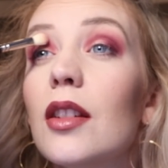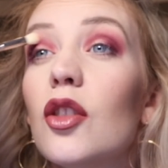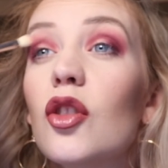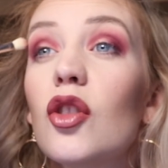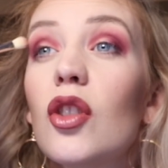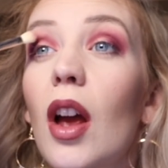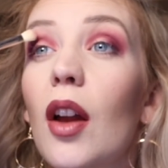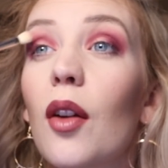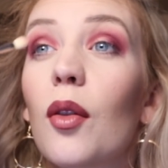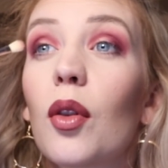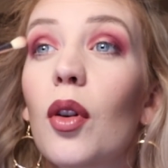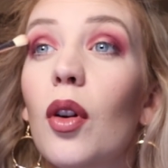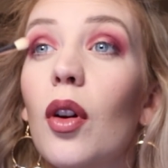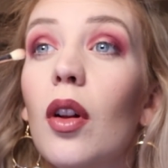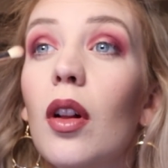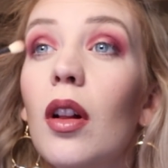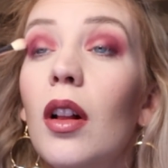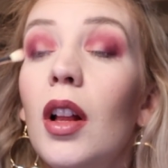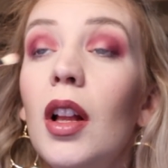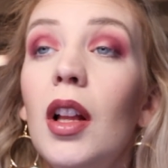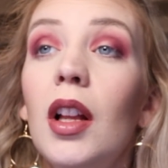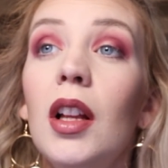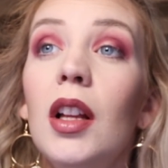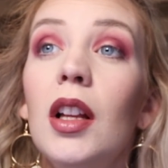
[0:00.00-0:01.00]
in
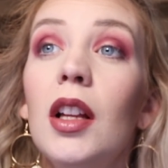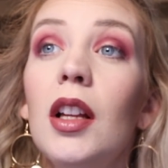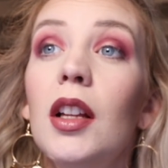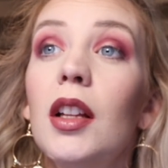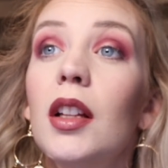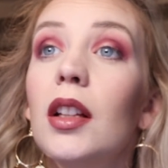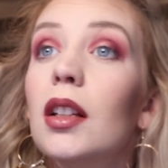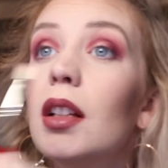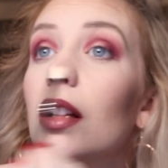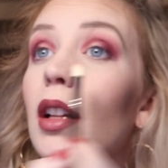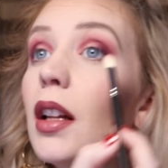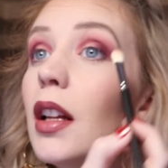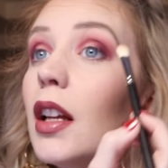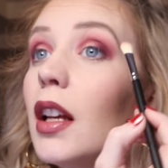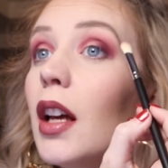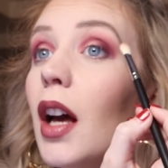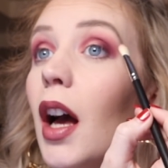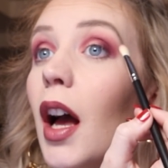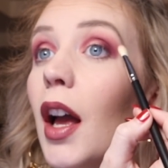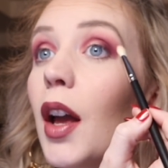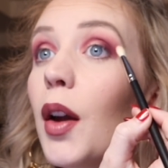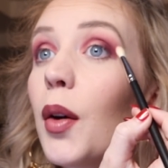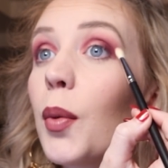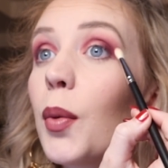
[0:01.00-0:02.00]
general,
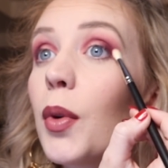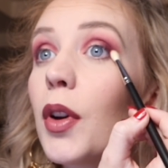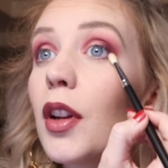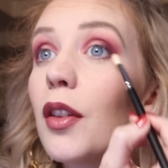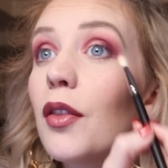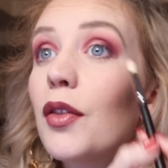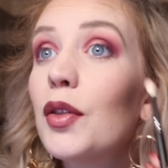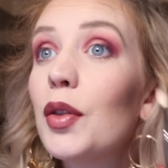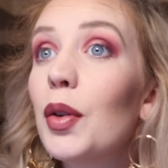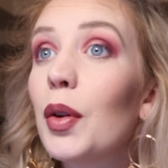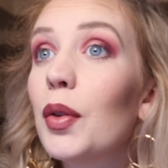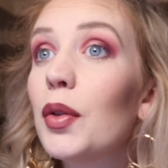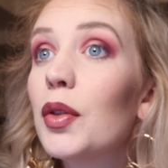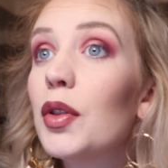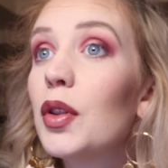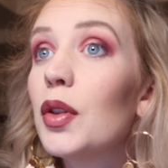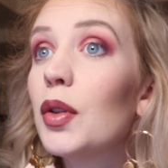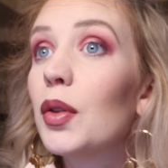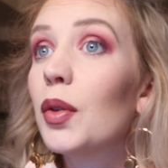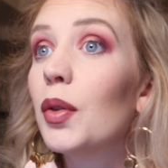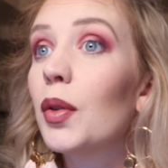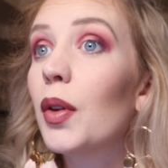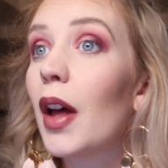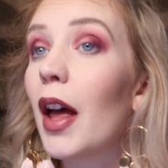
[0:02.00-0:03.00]
I would have told
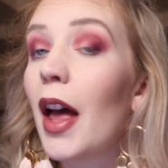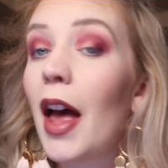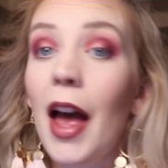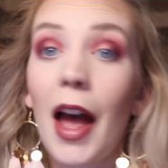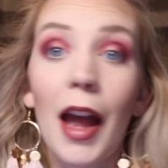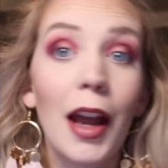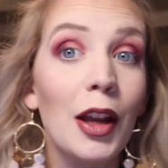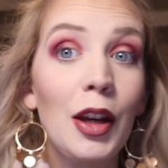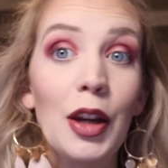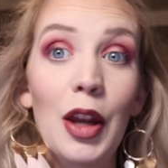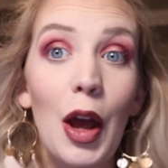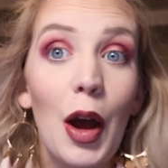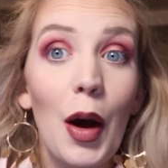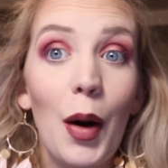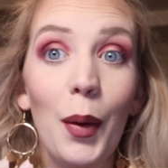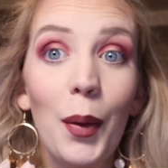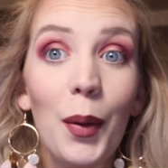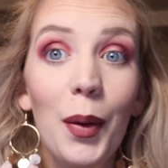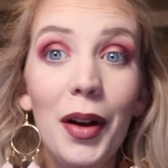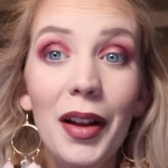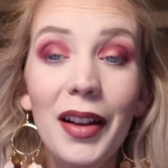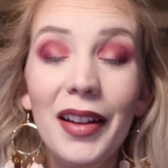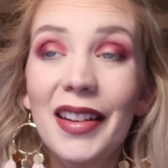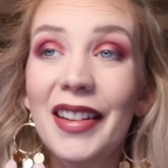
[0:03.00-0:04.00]
you heck
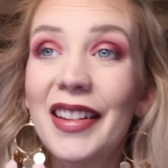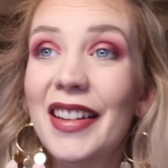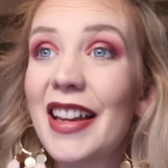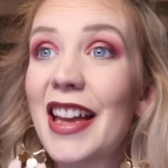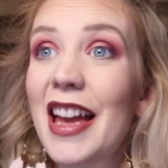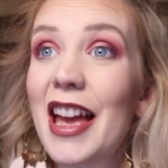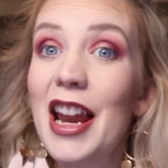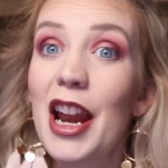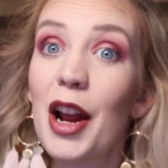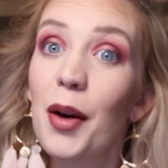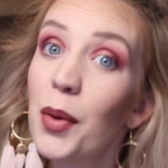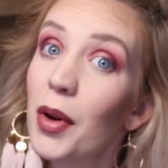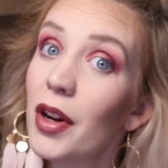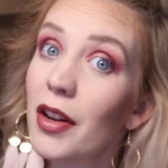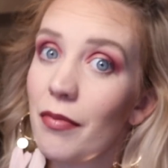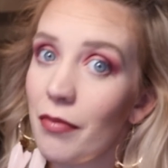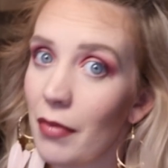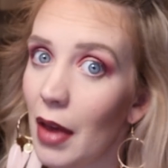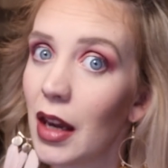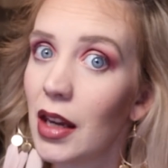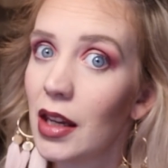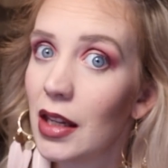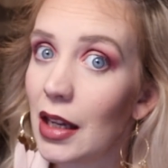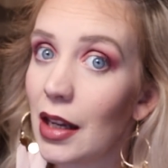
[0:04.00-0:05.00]
no, and I would
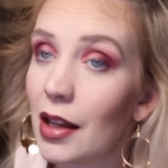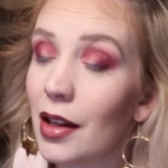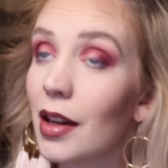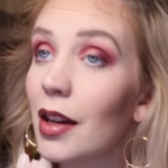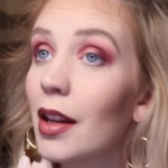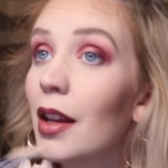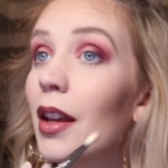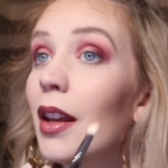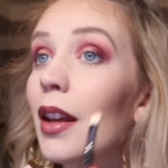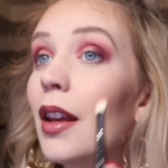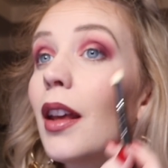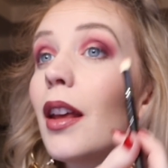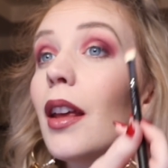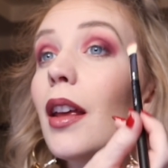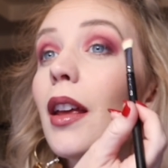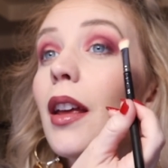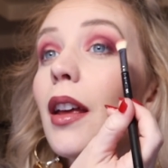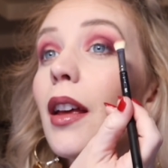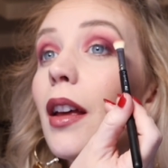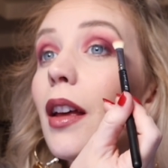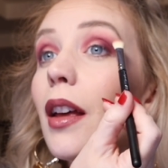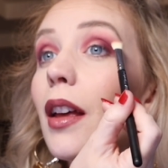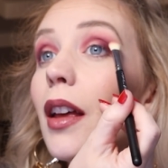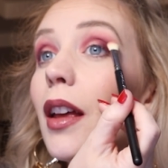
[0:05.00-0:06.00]
have meant it.
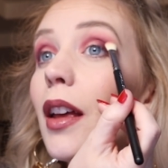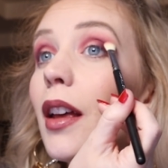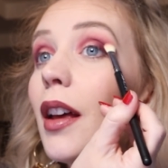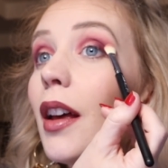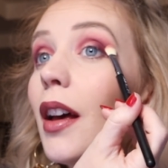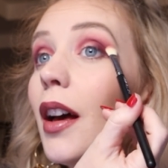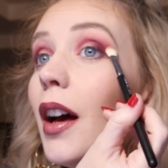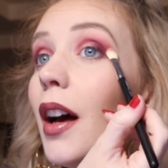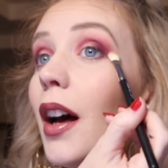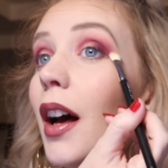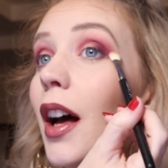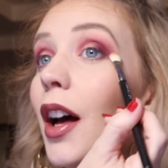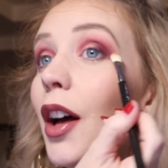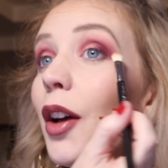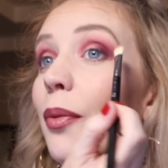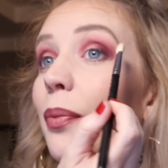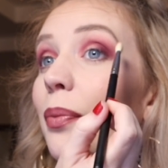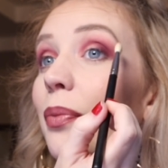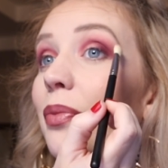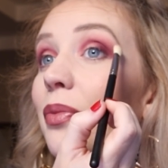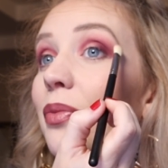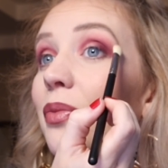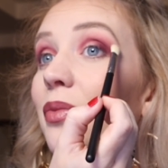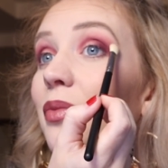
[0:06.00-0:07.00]

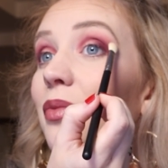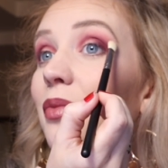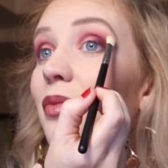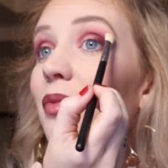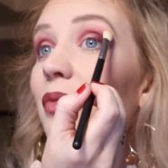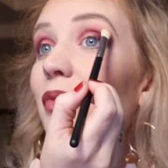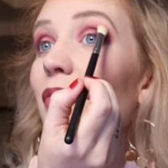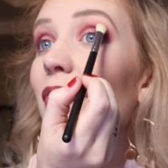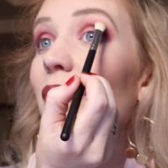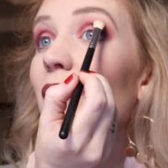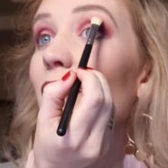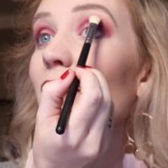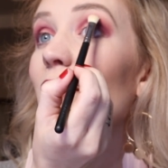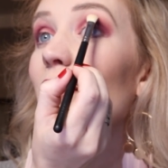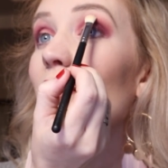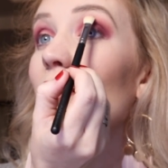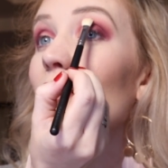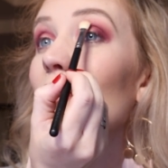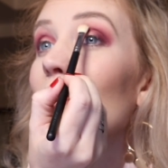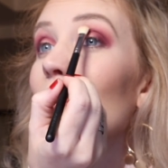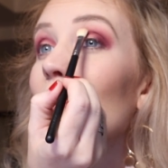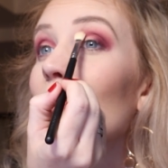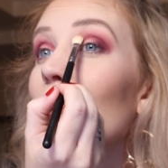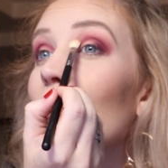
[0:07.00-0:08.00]

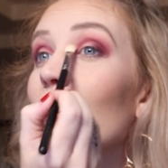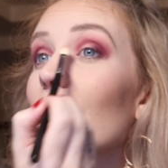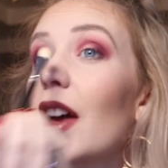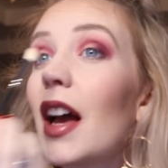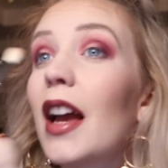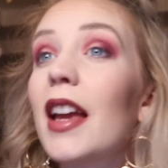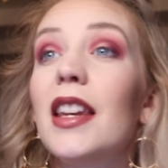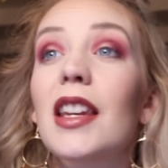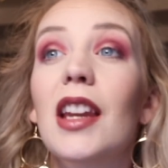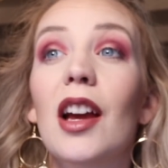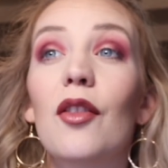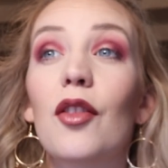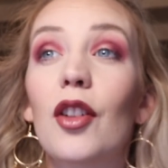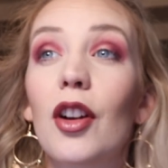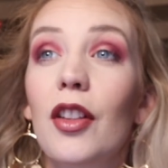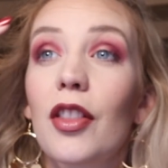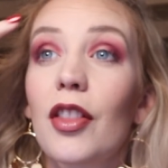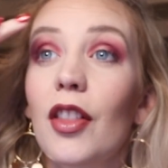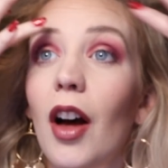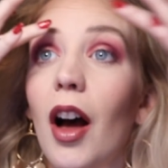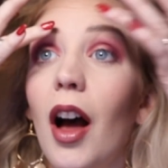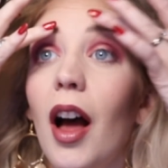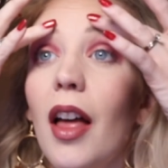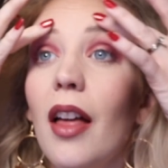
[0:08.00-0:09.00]
I never
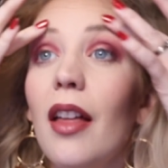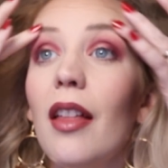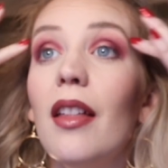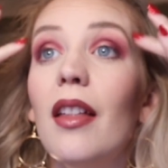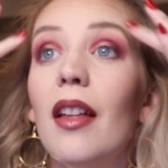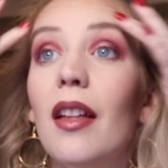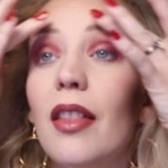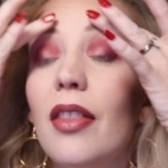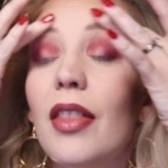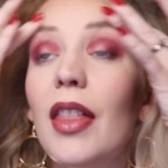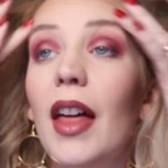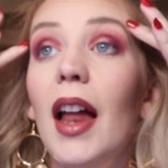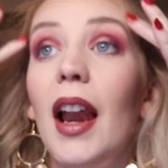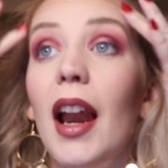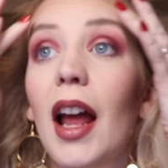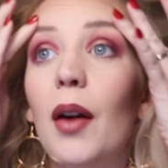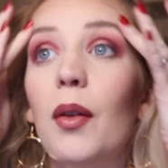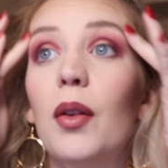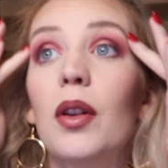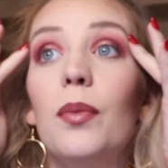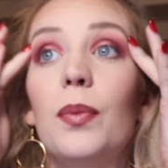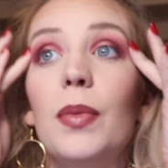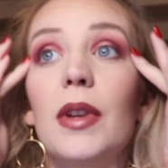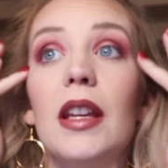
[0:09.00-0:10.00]
thought that
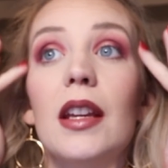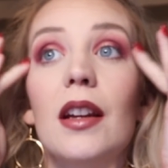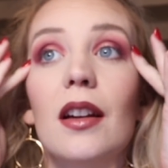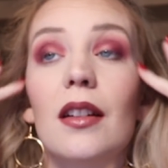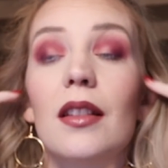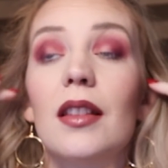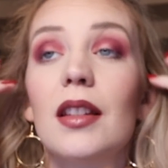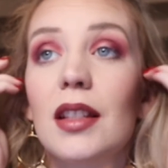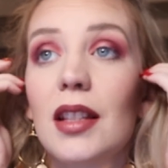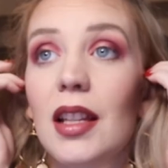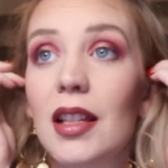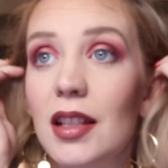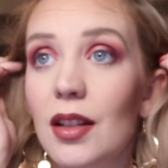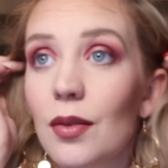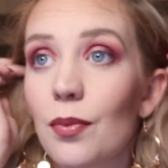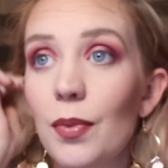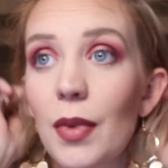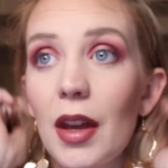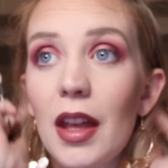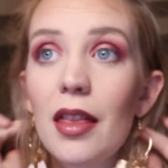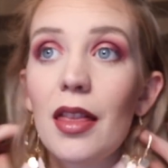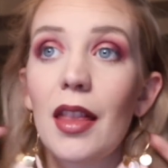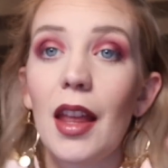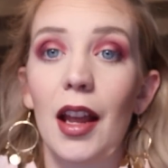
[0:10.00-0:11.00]
I would be here. This
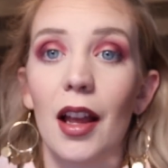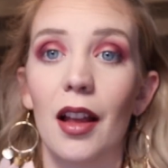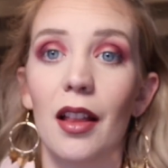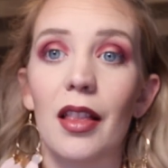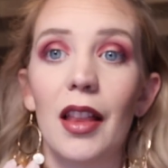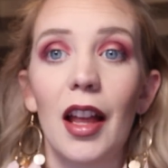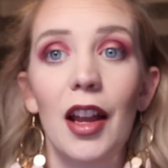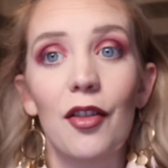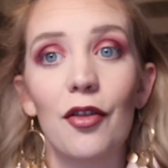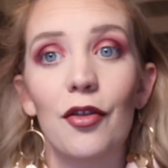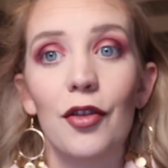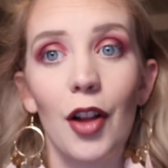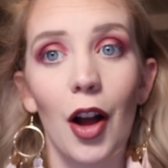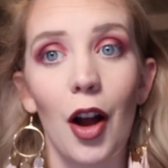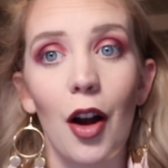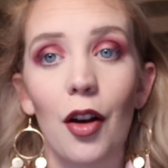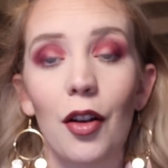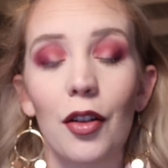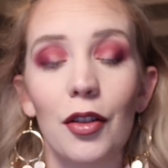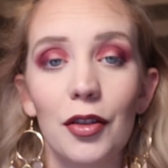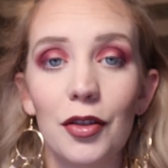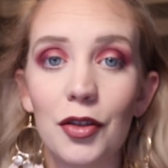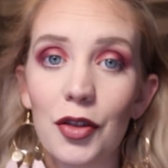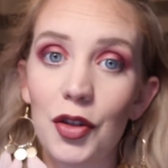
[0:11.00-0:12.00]
hasn't been like a
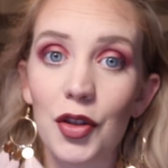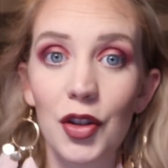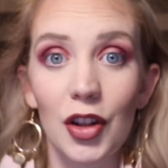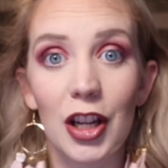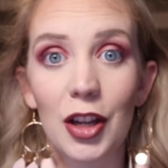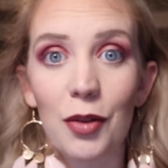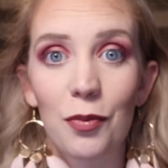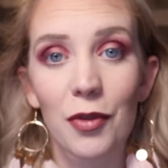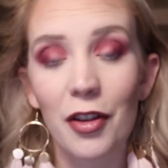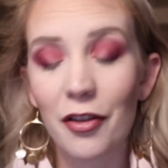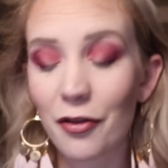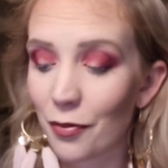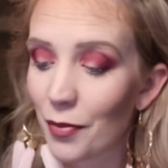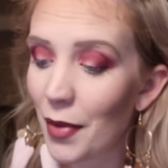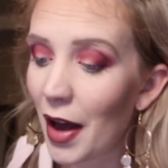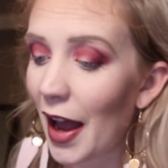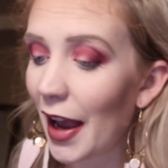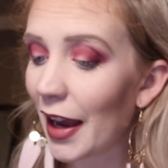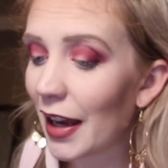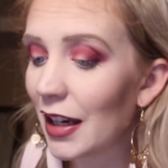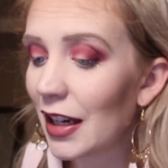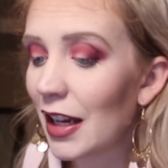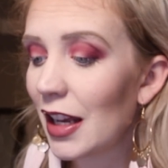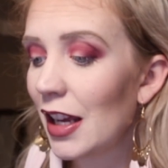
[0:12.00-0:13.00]
lifelong dream of
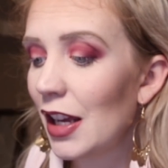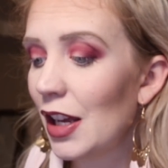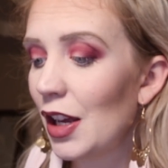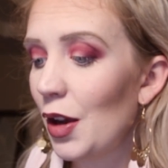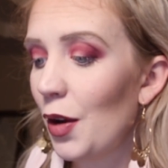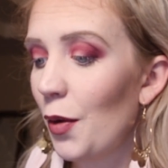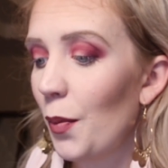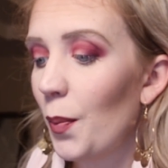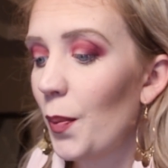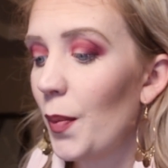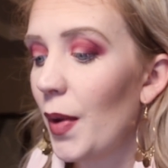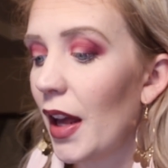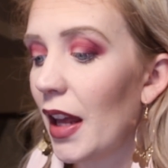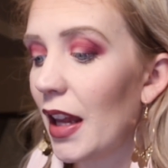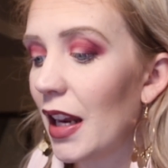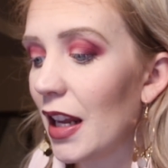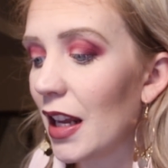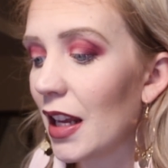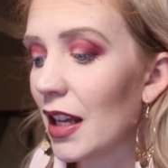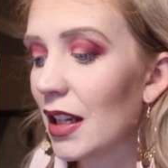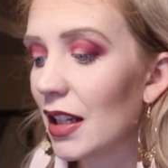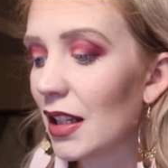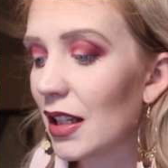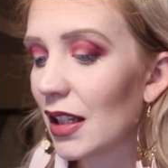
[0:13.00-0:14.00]
mine, but
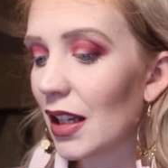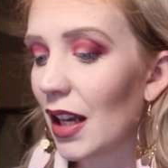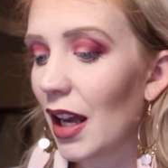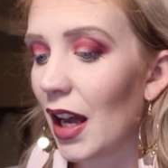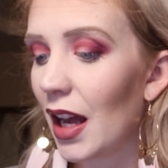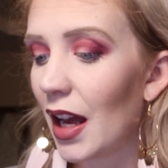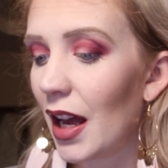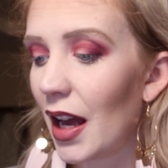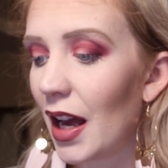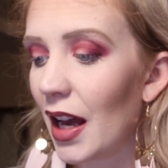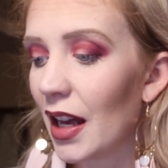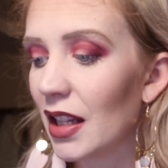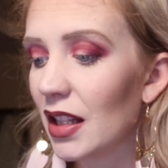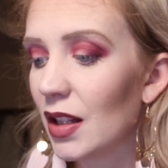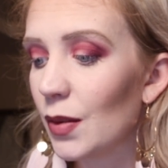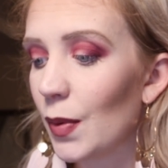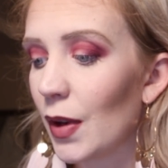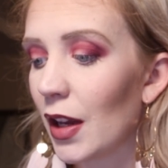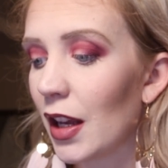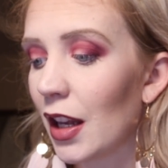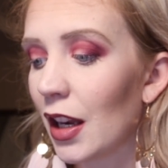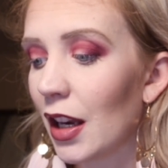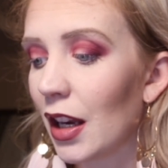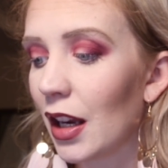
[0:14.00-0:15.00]
it has
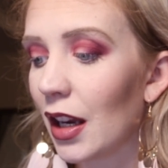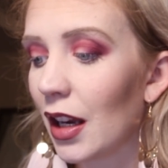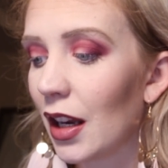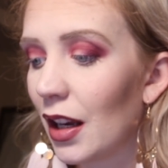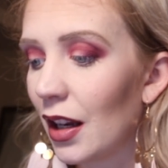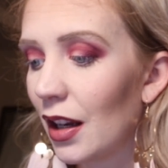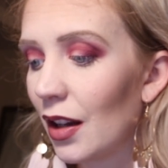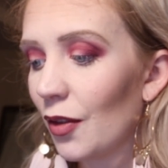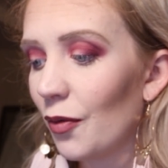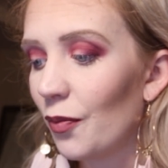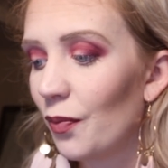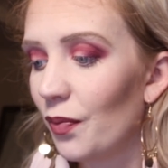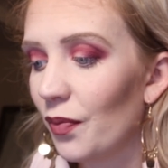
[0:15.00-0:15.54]
been,